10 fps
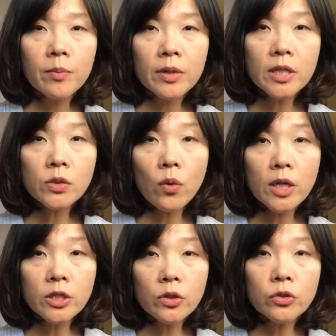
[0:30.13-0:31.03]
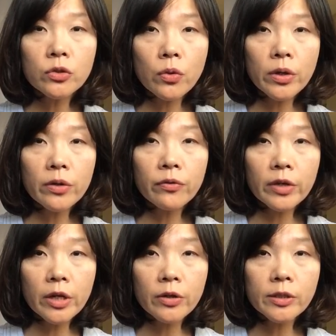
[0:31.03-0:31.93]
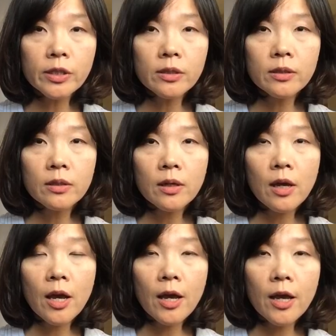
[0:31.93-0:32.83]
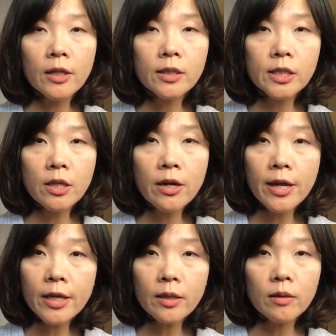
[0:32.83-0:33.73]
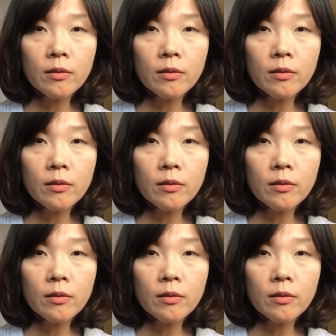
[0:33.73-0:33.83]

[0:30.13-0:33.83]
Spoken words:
please watch the tutorial videos and study it,